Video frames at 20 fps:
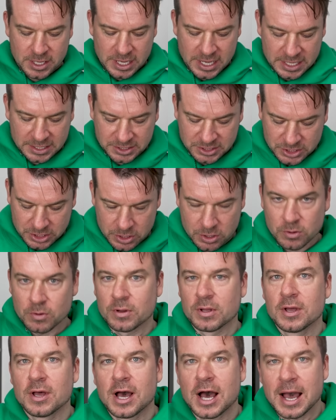And
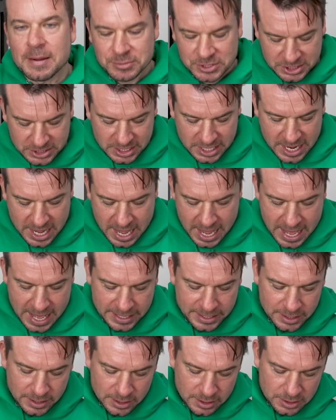so I'm just gonna
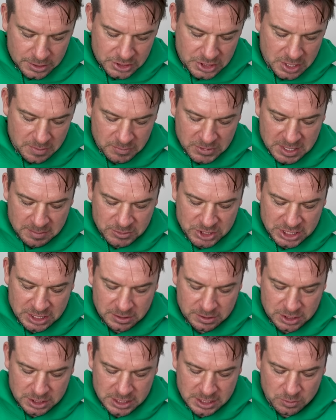add some
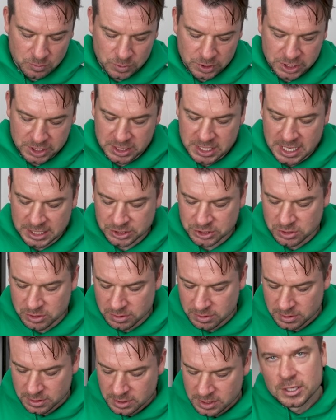kimchi in with the
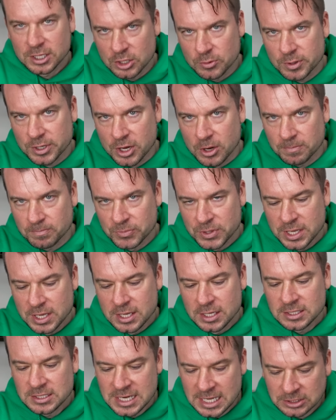natto. Here we go.
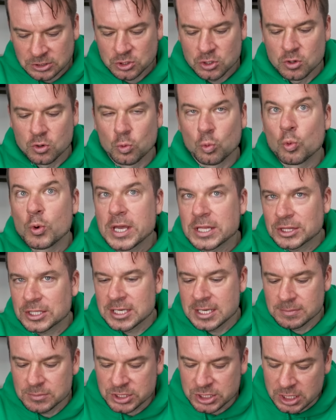Natto with
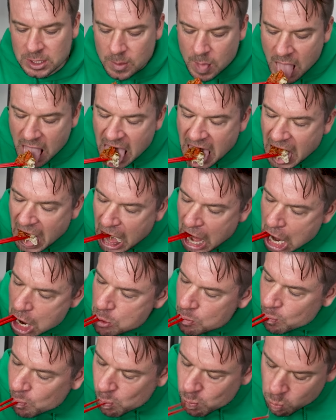kimchi.
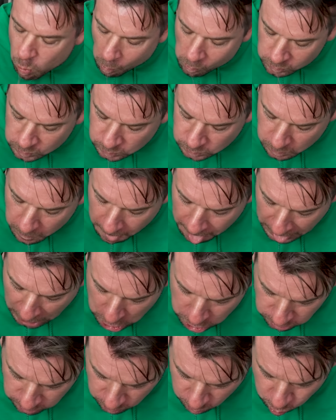
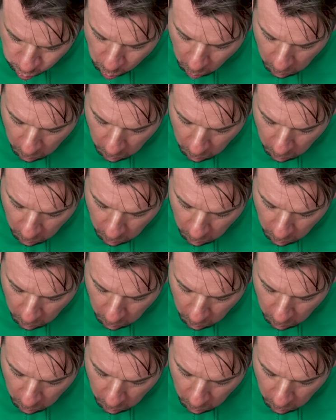Now